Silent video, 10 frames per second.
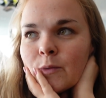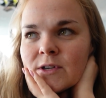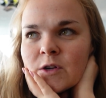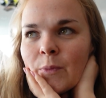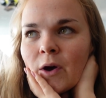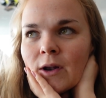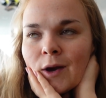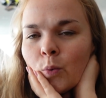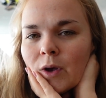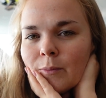It was about
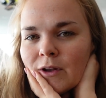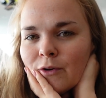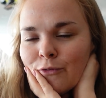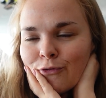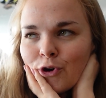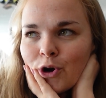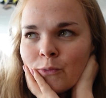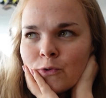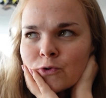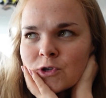like women from
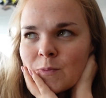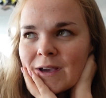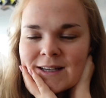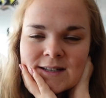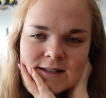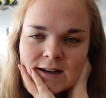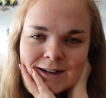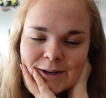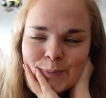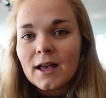Uzbekistan.